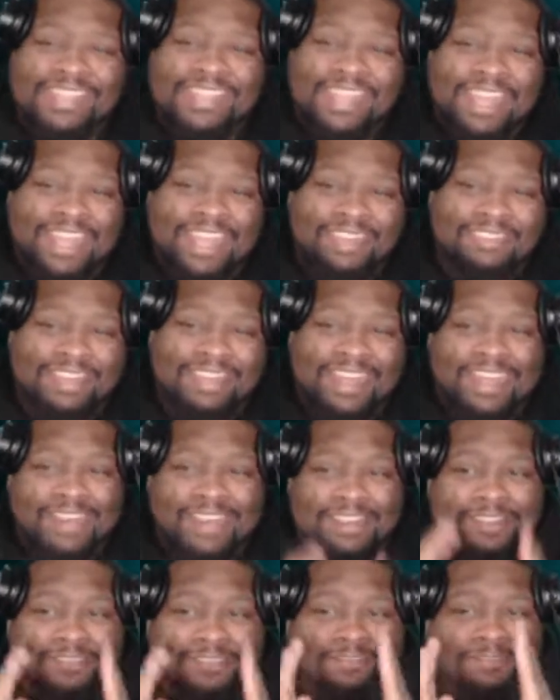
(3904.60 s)
that's kind
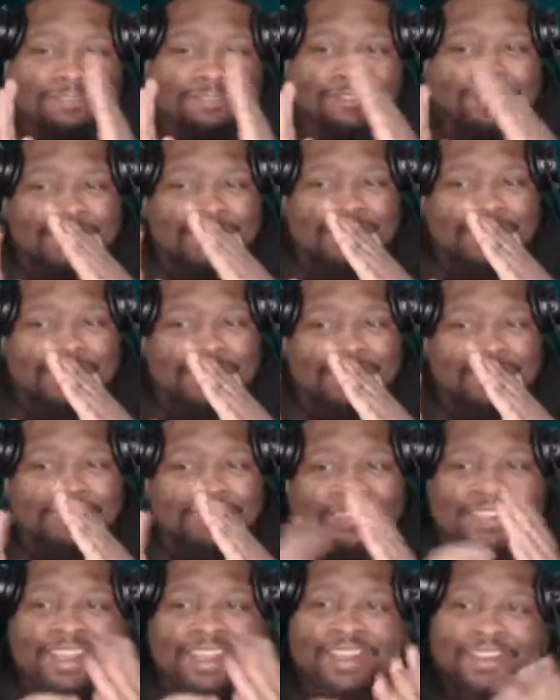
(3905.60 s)
of off
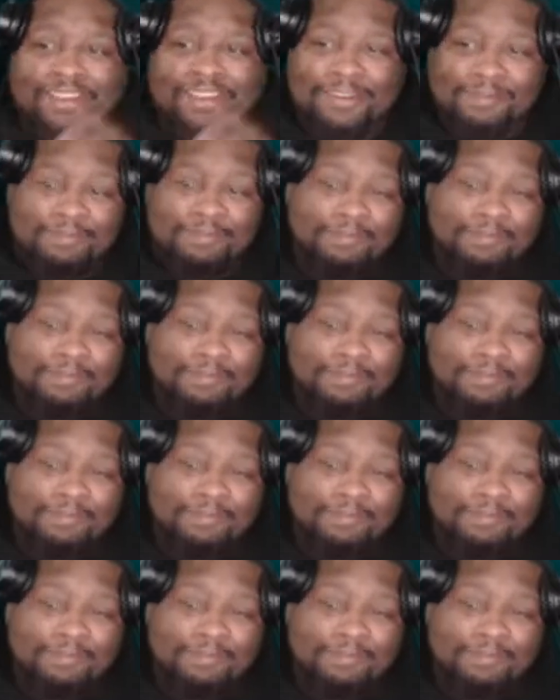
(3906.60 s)
center.